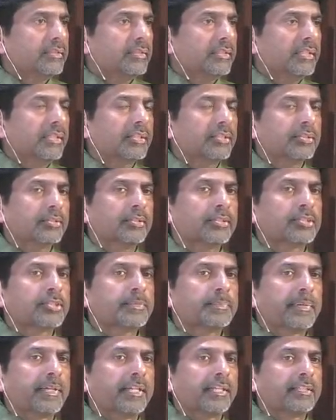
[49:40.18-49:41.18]
into this
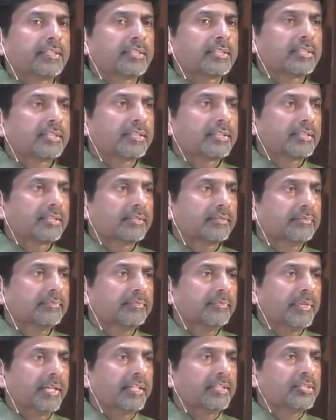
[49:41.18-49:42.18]
space
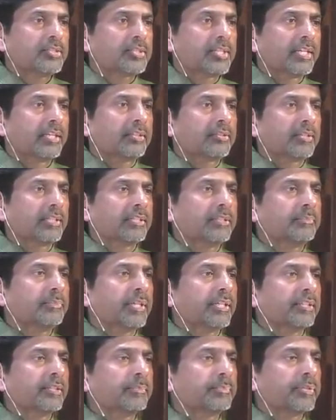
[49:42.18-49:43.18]
made sacred
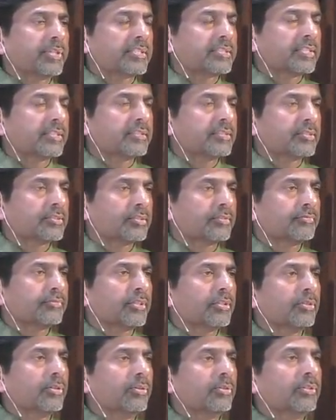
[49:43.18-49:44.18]
by the presence of
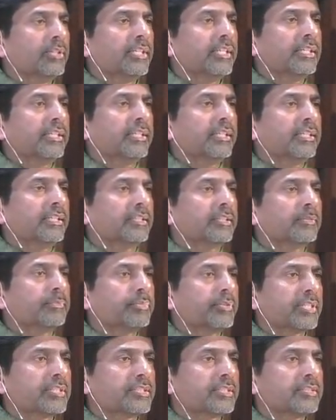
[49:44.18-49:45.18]
the holy and the
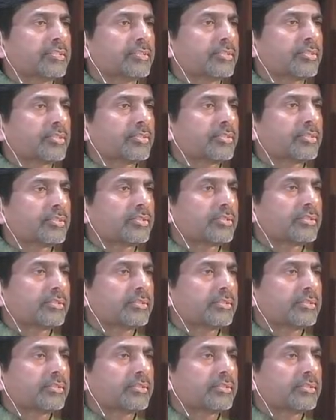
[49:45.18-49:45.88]
presence